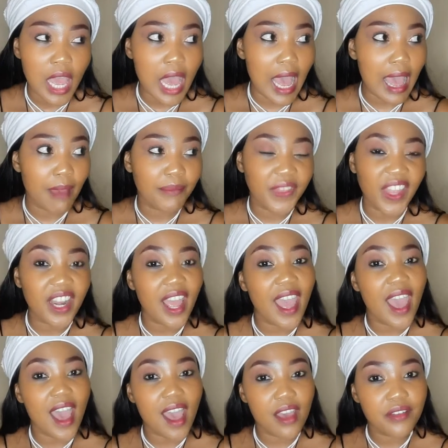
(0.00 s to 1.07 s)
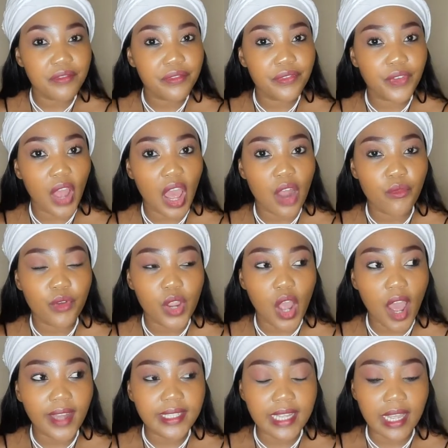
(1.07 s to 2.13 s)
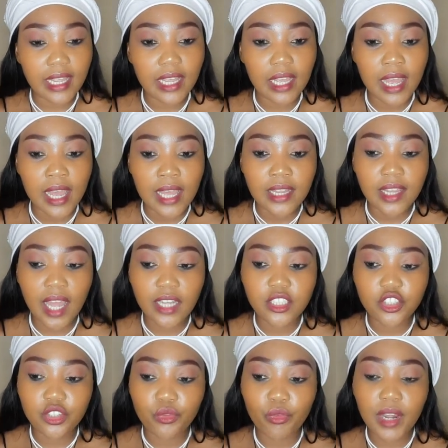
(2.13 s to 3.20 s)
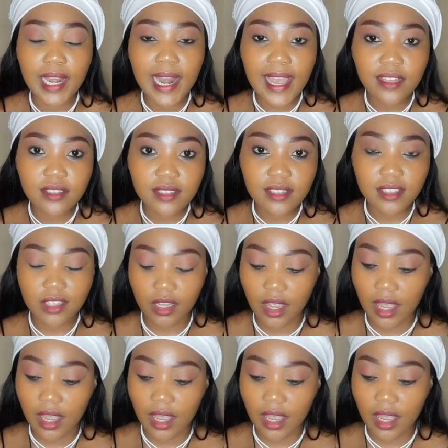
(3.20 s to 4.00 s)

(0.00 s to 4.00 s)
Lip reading: that I have regarding that relates